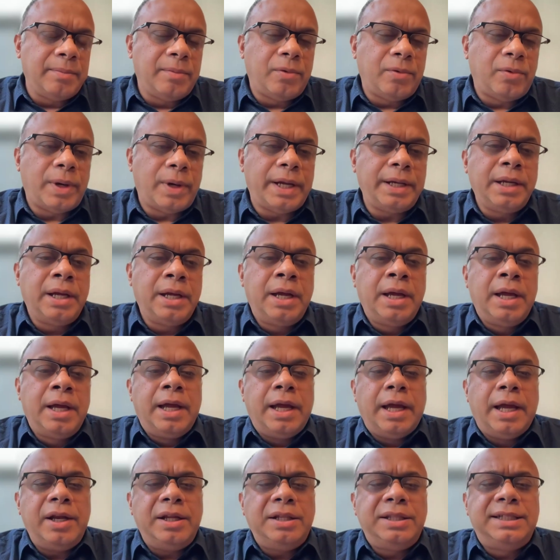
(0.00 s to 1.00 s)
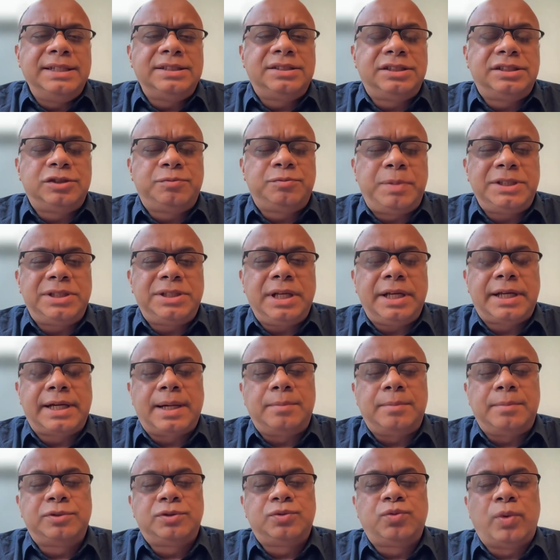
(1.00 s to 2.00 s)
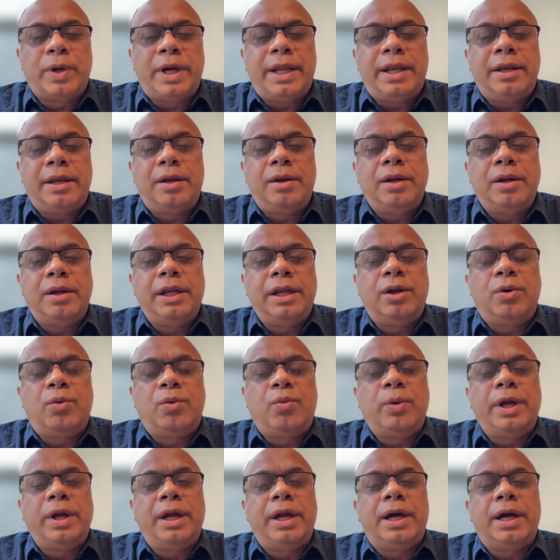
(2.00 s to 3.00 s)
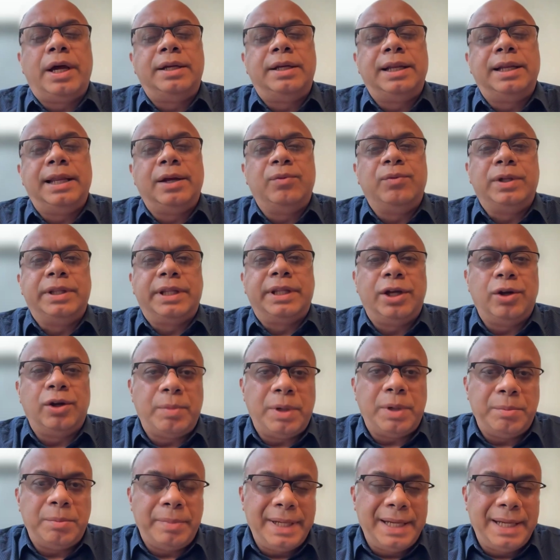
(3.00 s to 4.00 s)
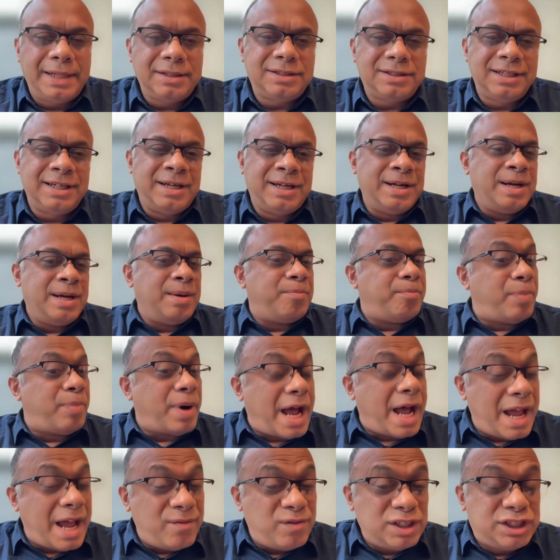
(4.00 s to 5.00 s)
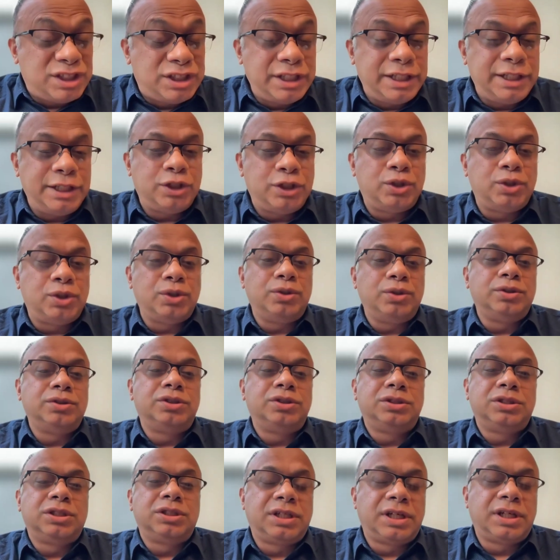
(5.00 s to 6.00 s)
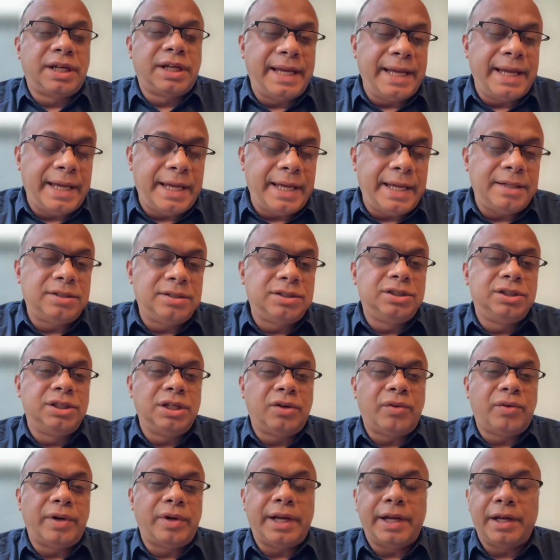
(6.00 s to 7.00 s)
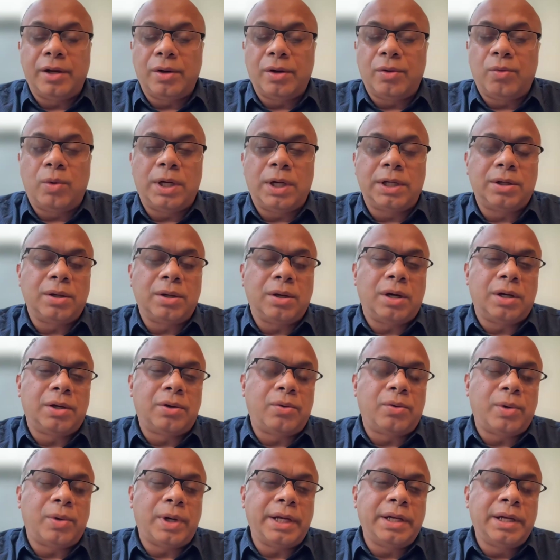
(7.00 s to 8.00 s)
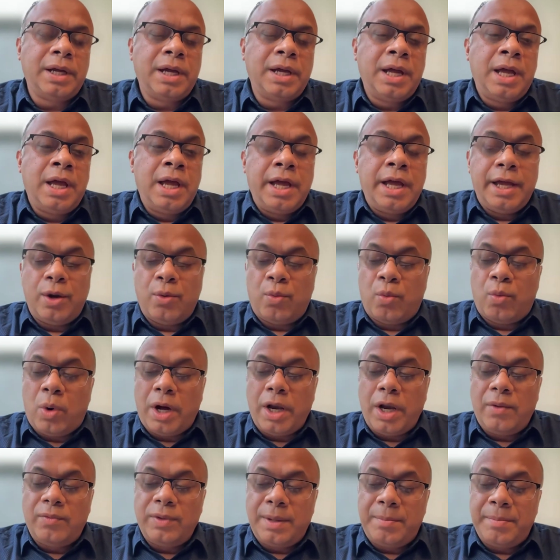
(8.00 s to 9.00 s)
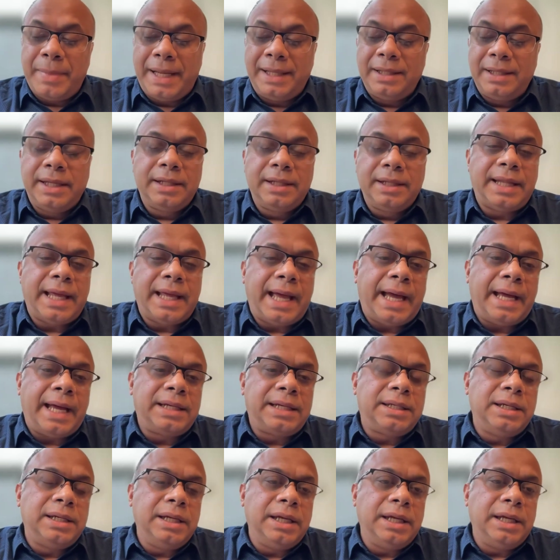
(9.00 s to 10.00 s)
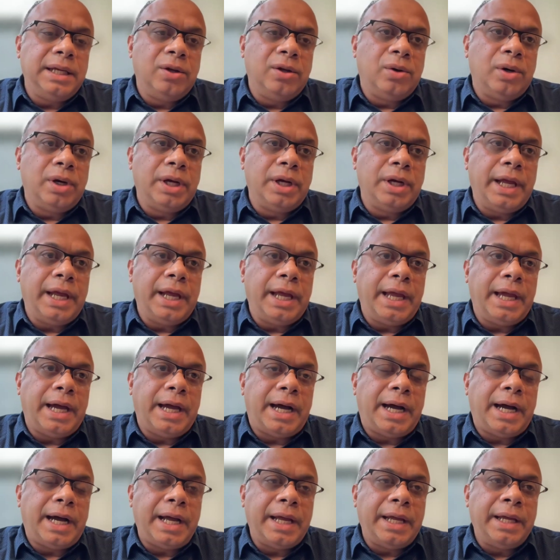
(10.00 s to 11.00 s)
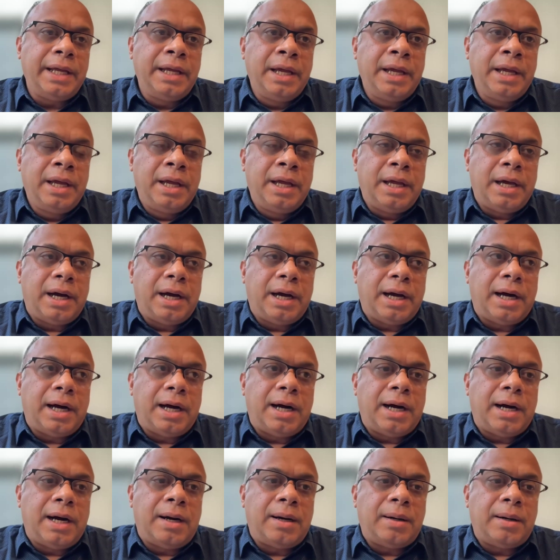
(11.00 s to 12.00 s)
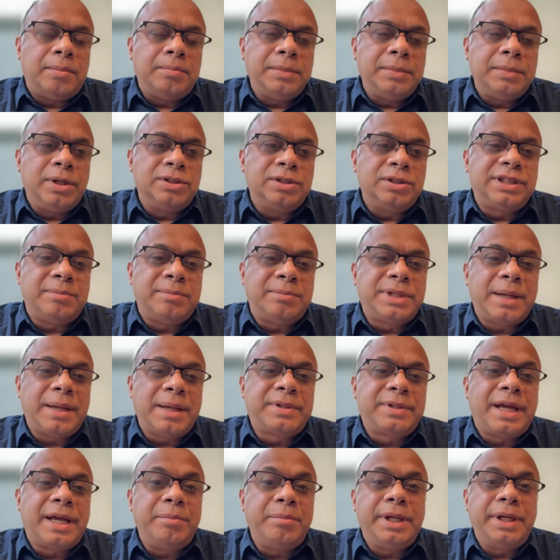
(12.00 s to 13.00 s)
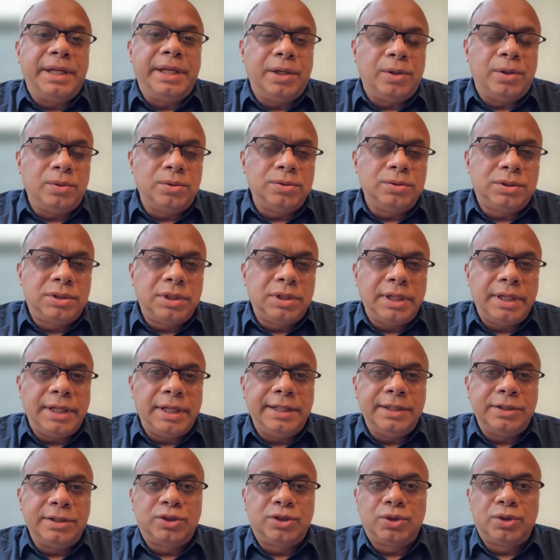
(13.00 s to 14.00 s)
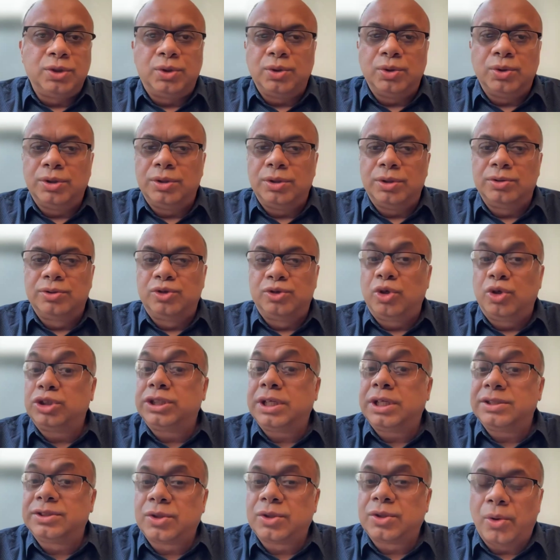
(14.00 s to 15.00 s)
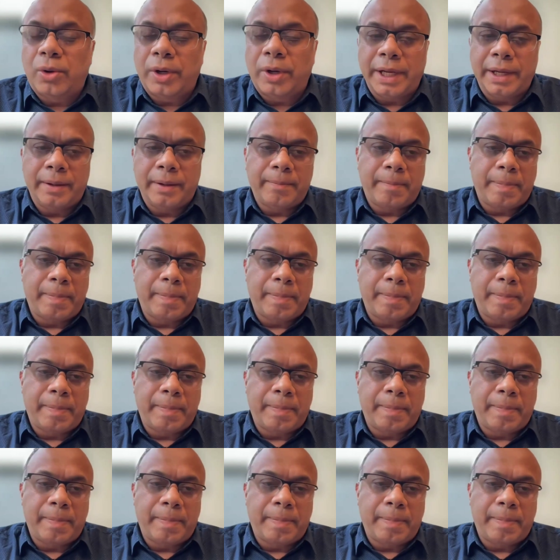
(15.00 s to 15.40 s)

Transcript: right? And this especially comes when, we are dealing with human beings, privacy issues, kids, children, and whatnot, right? One of the main thing that, AI, sometimes can be used is to do social scoring,